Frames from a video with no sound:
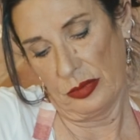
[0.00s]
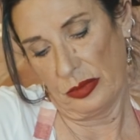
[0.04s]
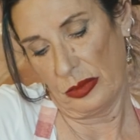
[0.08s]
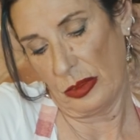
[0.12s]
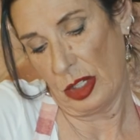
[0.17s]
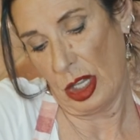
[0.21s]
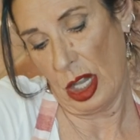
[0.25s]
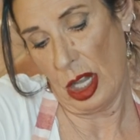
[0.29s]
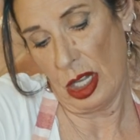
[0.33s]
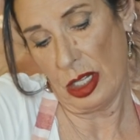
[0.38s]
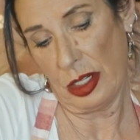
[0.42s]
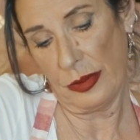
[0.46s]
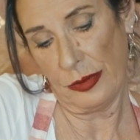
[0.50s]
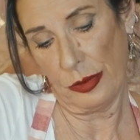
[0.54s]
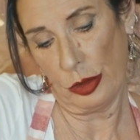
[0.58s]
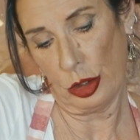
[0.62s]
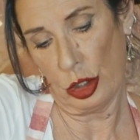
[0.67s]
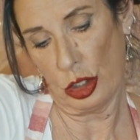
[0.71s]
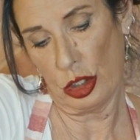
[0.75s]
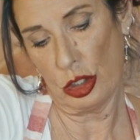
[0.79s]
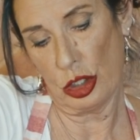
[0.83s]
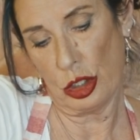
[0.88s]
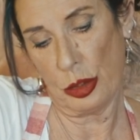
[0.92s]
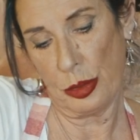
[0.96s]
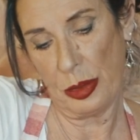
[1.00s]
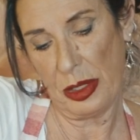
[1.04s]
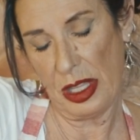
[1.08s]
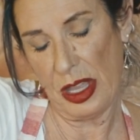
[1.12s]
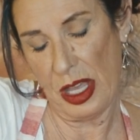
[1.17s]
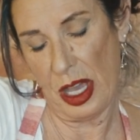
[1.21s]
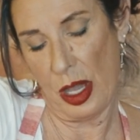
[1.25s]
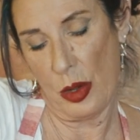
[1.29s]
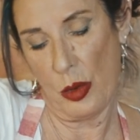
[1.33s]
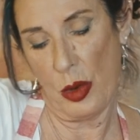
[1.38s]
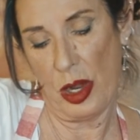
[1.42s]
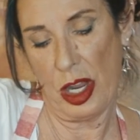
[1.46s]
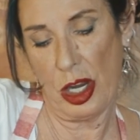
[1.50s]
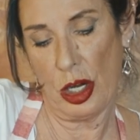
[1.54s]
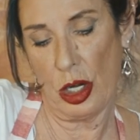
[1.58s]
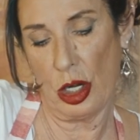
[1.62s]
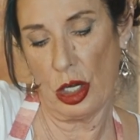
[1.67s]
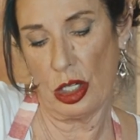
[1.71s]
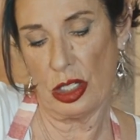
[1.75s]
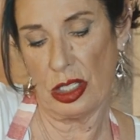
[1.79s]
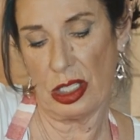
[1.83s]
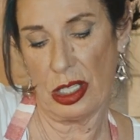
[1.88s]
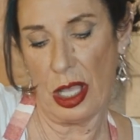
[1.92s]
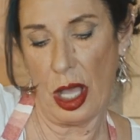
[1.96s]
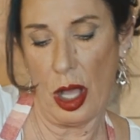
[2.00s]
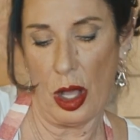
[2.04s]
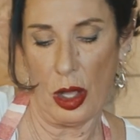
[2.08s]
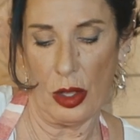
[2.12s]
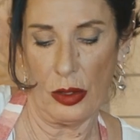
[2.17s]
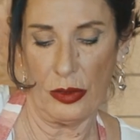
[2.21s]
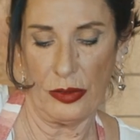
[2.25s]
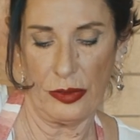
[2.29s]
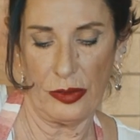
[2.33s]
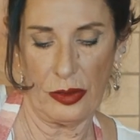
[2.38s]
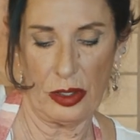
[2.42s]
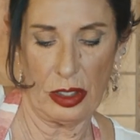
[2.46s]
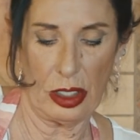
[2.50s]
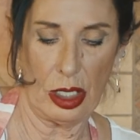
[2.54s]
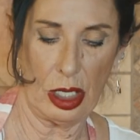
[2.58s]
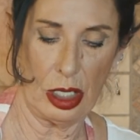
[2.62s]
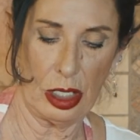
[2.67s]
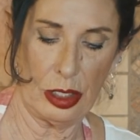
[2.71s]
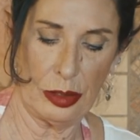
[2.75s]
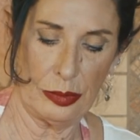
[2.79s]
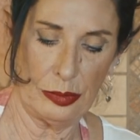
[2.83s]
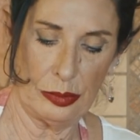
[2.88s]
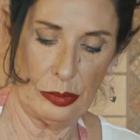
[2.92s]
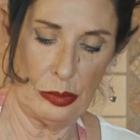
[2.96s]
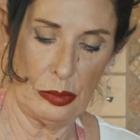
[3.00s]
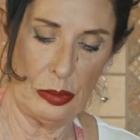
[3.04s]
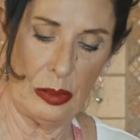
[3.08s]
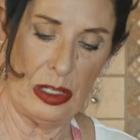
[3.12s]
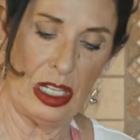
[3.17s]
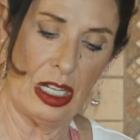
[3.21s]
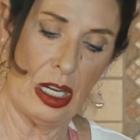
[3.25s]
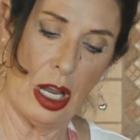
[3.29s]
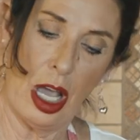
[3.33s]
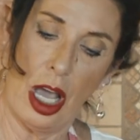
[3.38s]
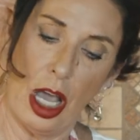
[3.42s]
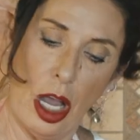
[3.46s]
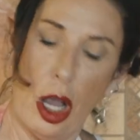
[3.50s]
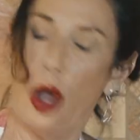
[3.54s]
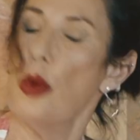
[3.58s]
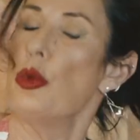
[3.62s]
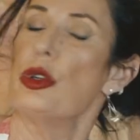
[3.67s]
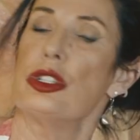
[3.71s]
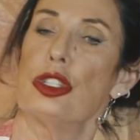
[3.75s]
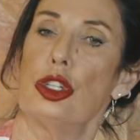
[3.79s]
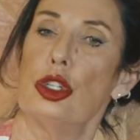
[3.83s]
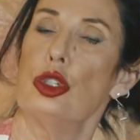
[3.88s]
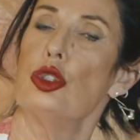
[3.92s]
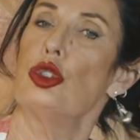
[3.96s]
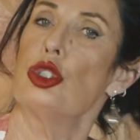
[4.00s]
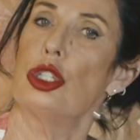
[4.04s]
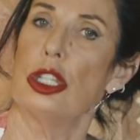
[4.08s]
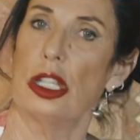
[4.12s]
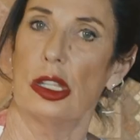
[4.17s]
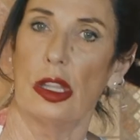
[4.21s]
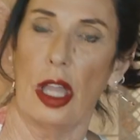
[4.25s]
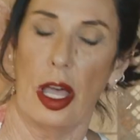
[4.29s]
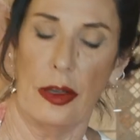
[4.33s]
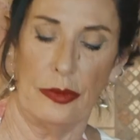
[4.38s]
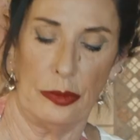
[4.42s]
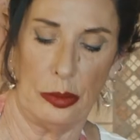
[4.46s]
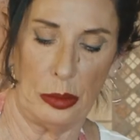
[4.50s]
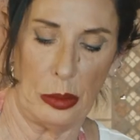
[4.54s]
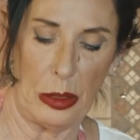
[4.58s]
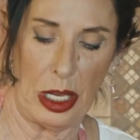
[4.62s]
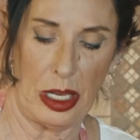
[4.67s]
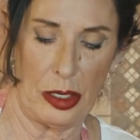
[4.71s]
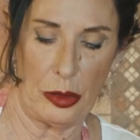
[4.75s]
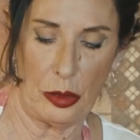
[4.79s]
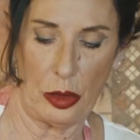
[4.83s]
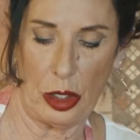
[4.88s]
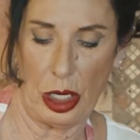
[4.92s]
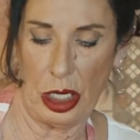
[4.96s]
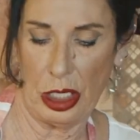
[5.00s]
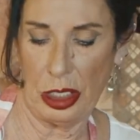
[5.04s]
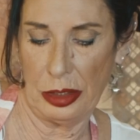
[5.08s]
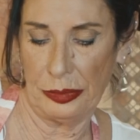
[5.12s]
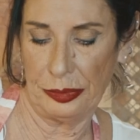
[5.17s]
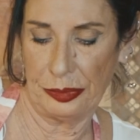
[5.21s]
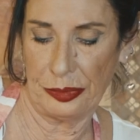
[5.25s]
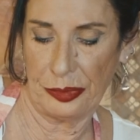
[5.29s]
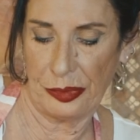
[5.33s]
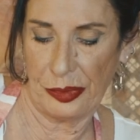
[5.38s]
kind of learned to be that way herself. I mean, I always knew she loved me, right?